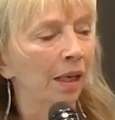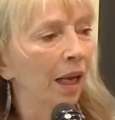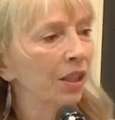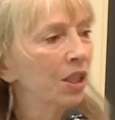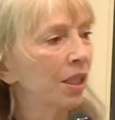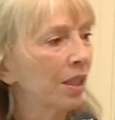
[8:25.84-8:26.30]

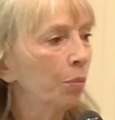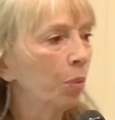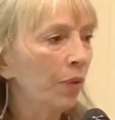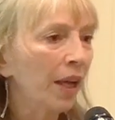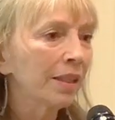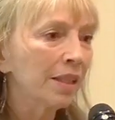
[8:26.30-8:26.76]
And she said,
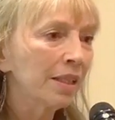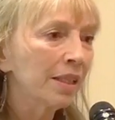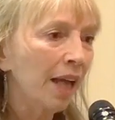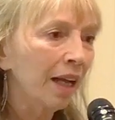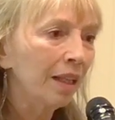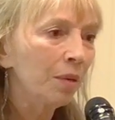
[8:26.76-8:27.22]
"Well, that's
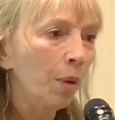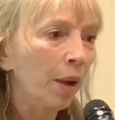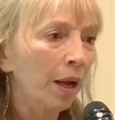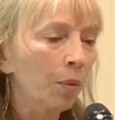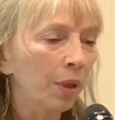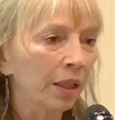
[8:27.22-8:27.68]
exactly
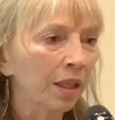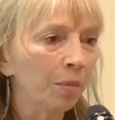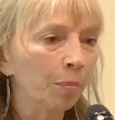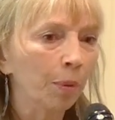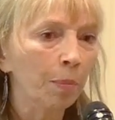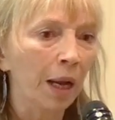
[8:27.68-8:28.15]
why I want to
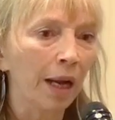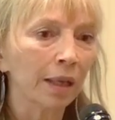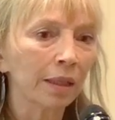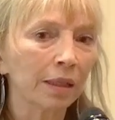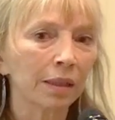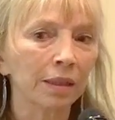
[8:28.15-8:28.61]
keep her
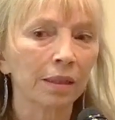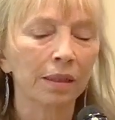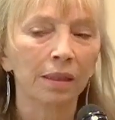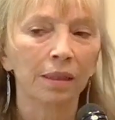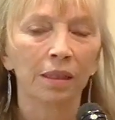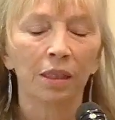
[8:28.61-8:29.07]
back,"
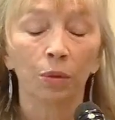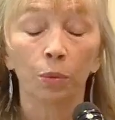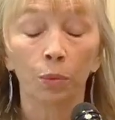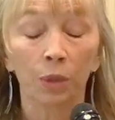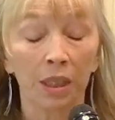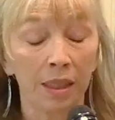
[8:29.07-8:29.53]

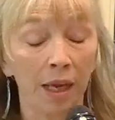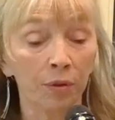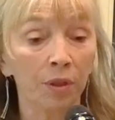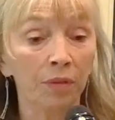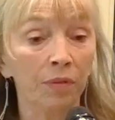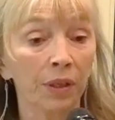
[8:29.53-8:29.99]
which
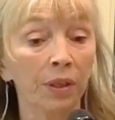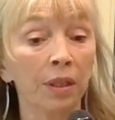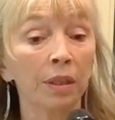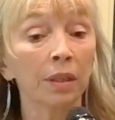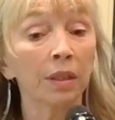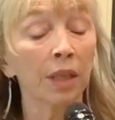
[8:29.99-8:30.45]
sounded
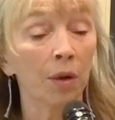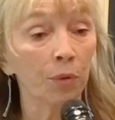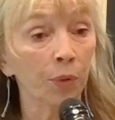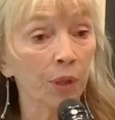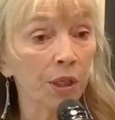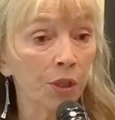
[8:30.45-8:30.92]
very
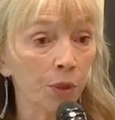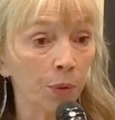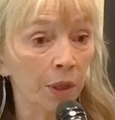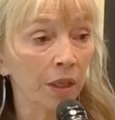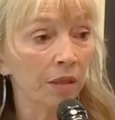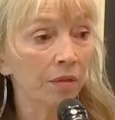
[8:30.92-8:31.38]

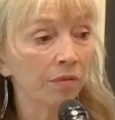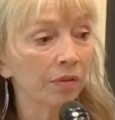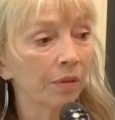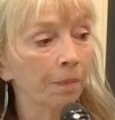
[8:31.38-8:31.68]
counterintuitive.